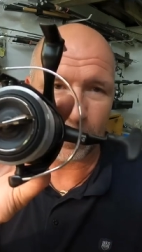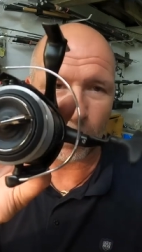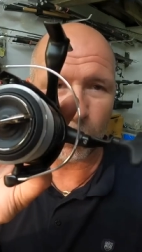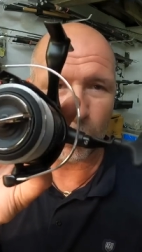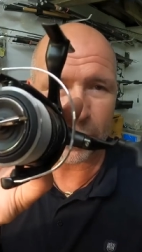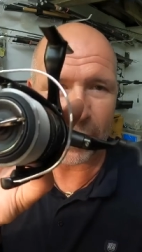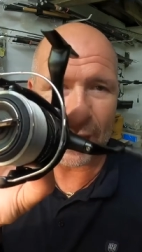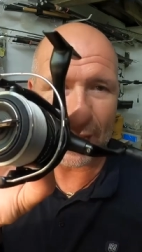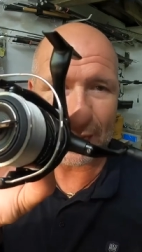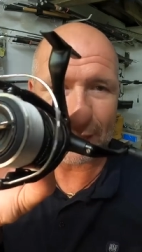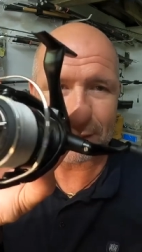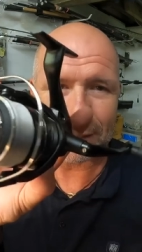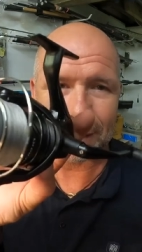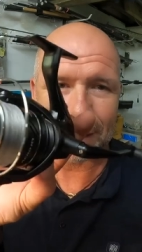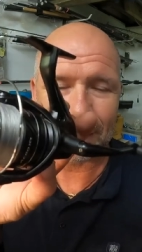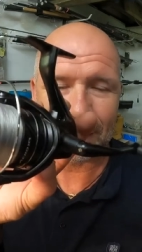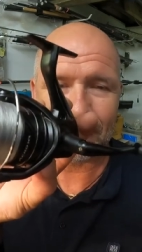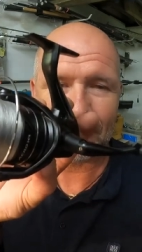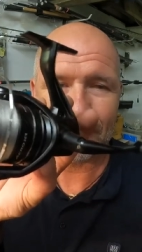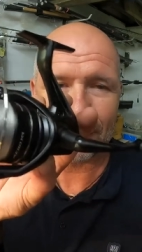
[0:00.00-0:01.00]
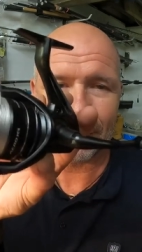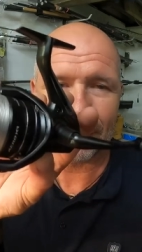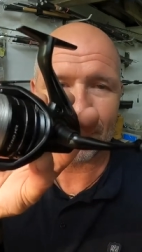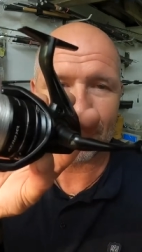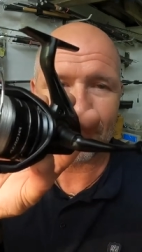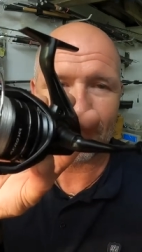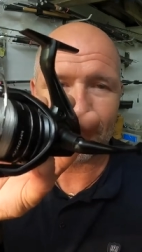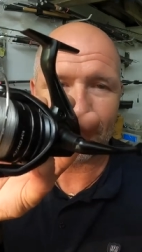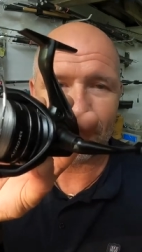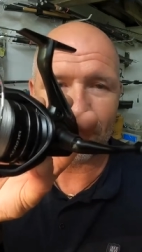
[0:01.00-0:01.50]
or yet,
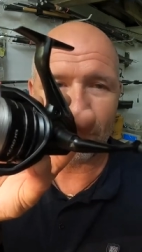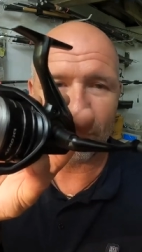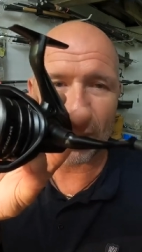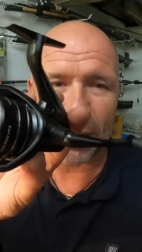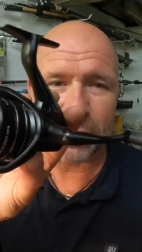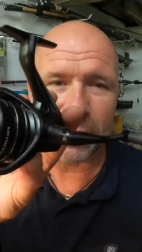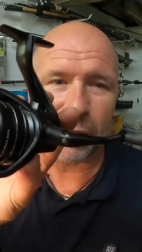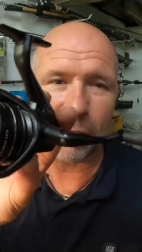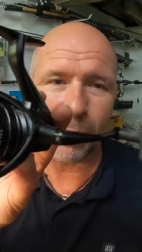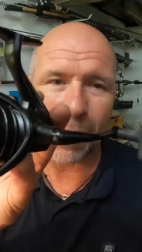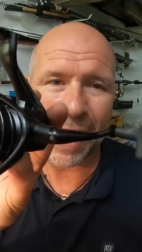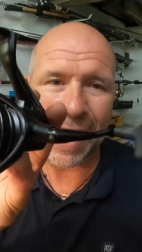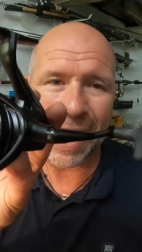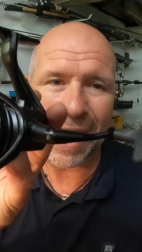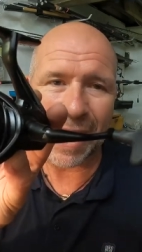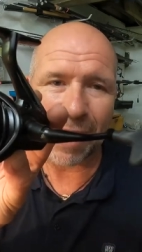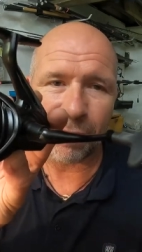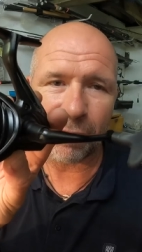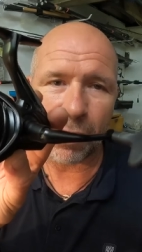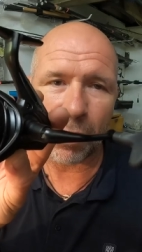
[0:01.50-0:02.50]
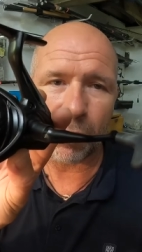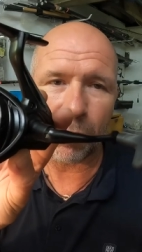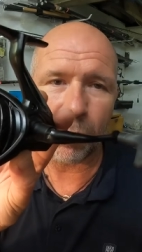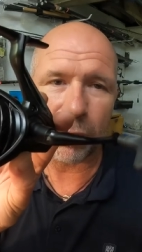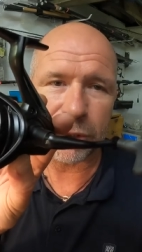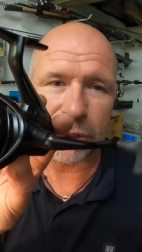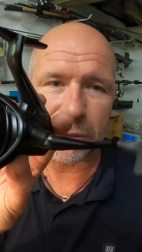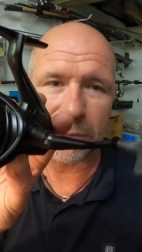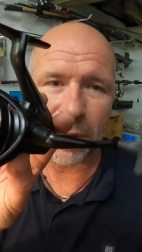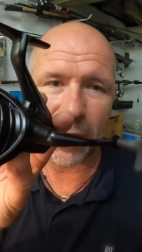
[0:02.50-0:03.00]
the brand new Aero
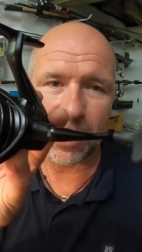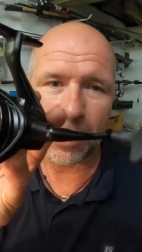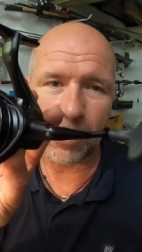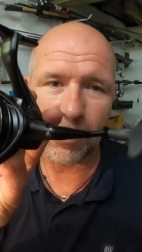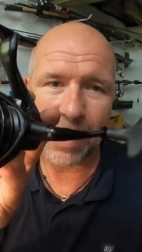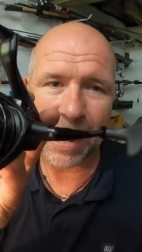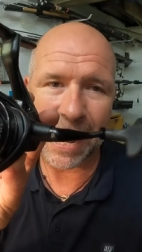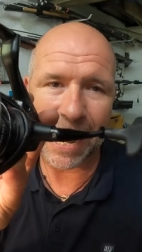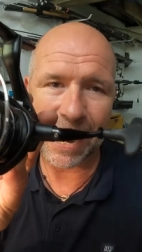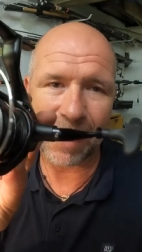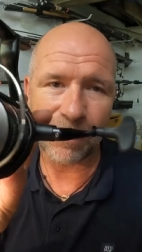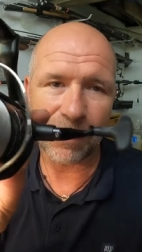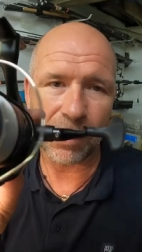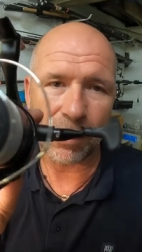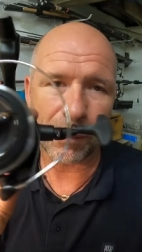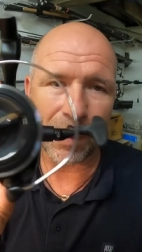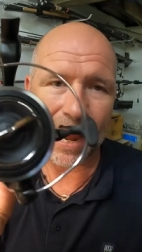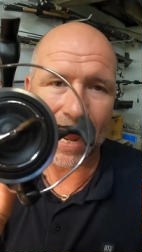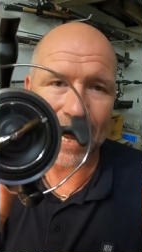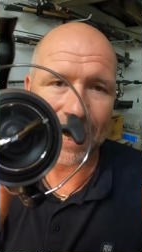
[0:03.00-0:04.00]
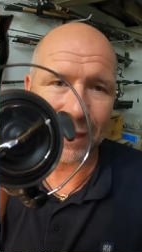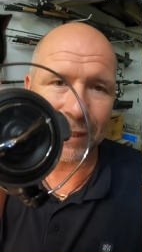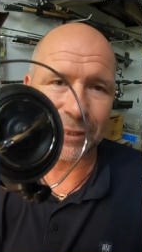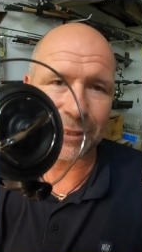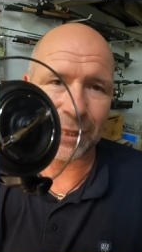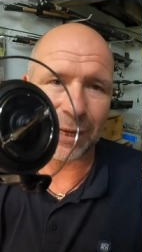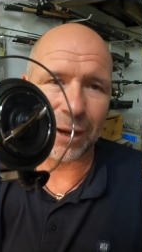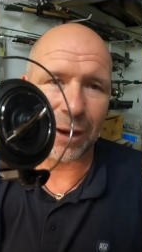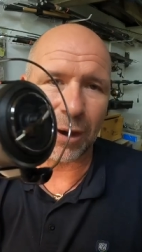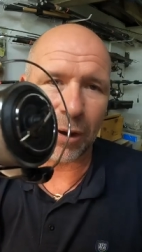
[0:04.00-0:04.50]
Shimano Aero
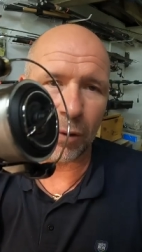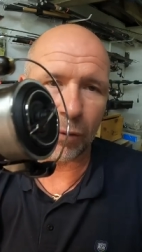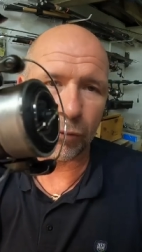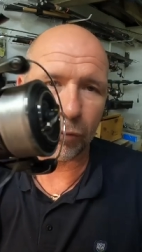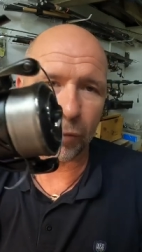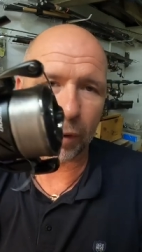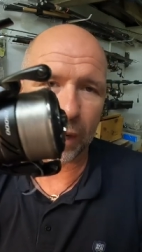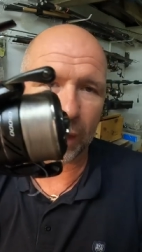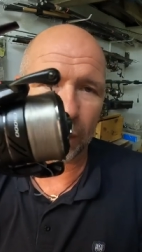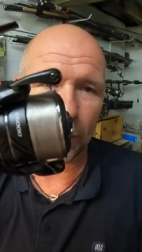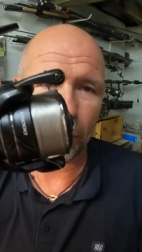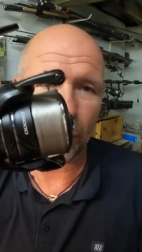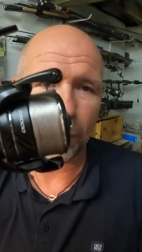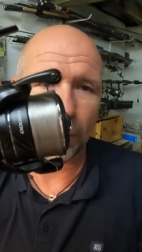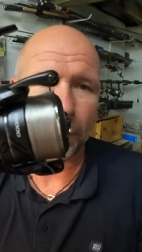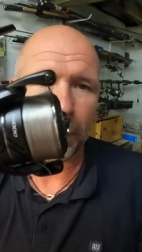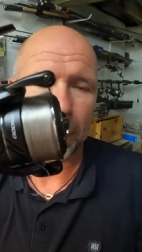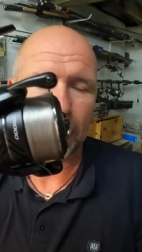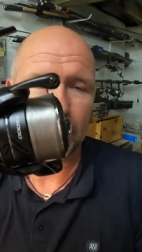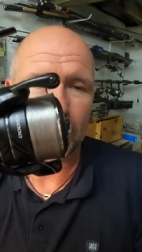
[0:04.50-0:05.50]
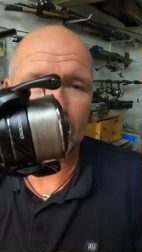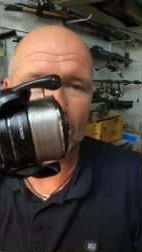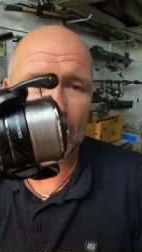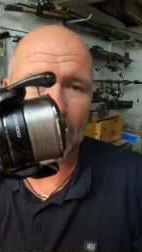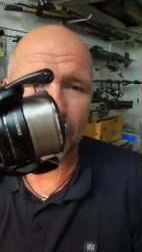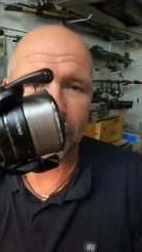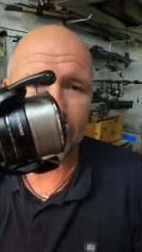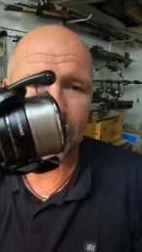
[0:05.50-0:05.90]
XR reel. Now,